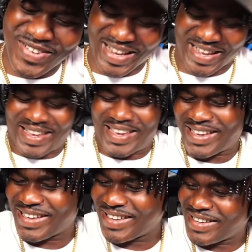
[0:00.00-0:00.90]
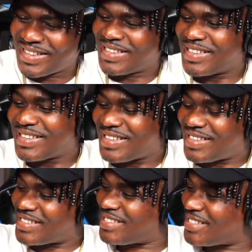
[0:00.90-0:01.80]
head.
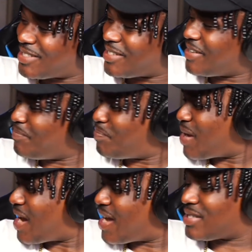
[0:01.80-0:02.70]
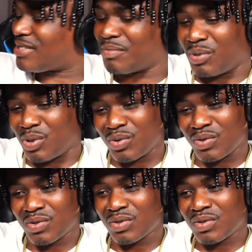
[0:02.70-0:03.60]
This is impossible.
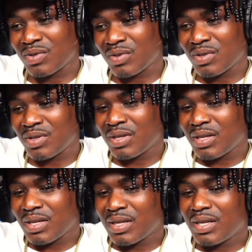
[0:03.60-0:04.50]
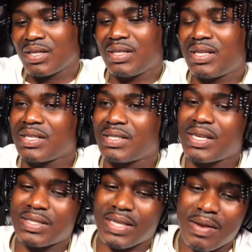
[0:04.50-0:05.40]
This
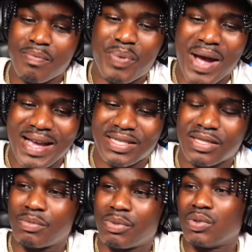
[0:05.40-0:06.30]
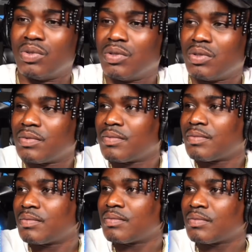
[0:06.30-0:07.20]
is impossible. The
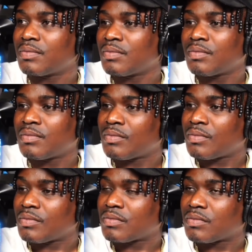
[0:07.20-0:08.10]
Bronx is like